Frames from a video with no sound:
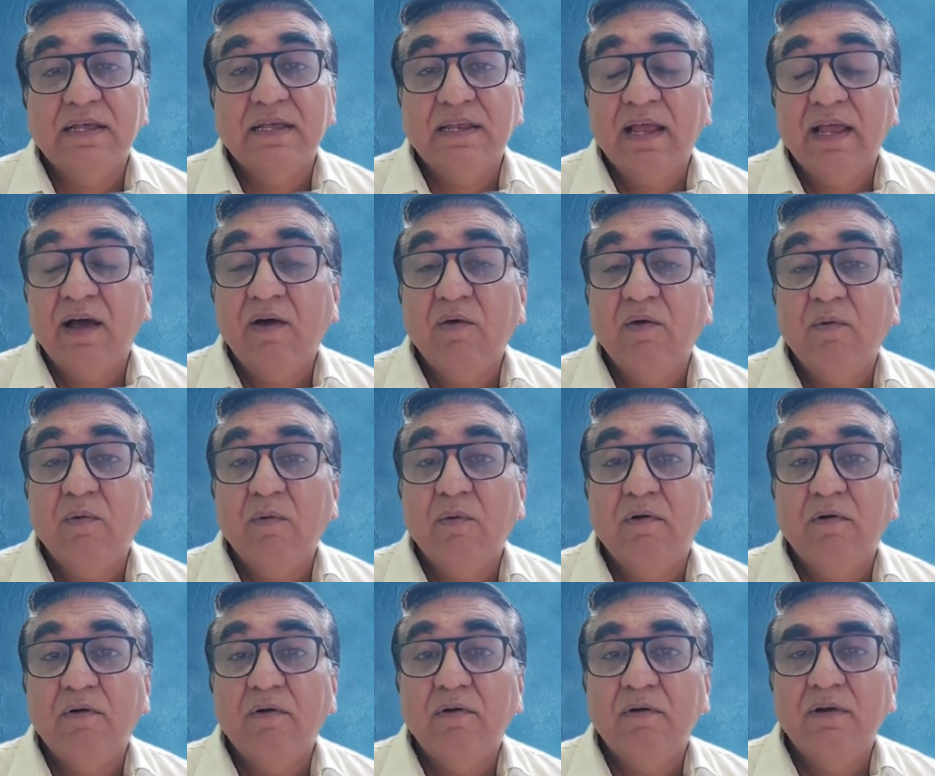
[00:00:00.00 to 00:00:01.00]
Now,
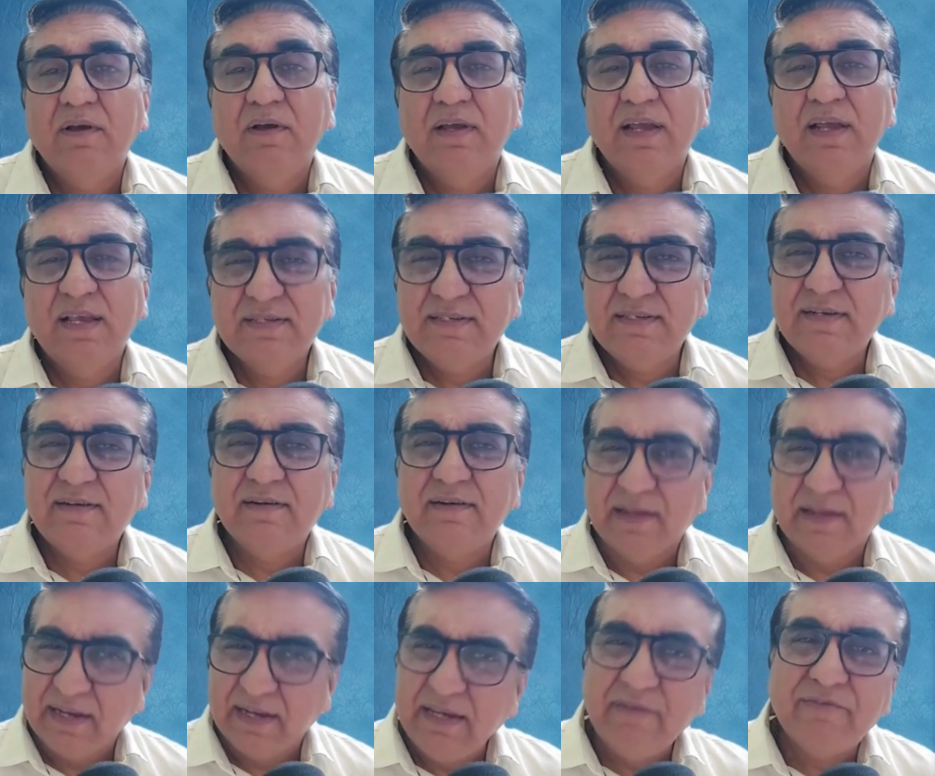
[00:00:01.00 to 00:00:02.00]
is it
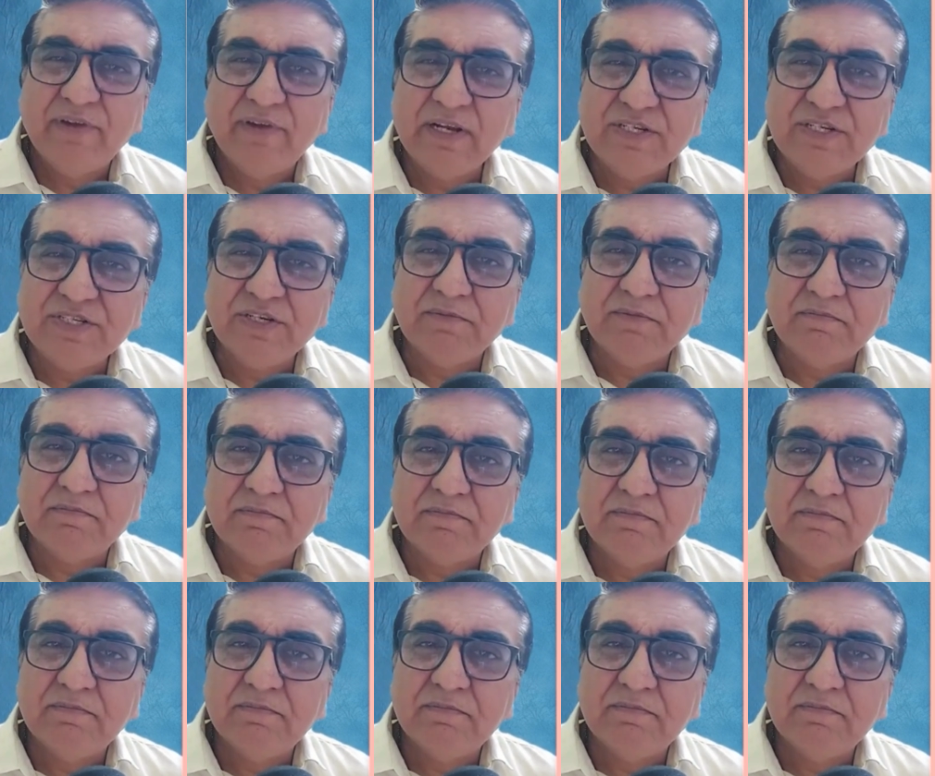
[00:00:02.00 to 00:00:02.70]
really friendship?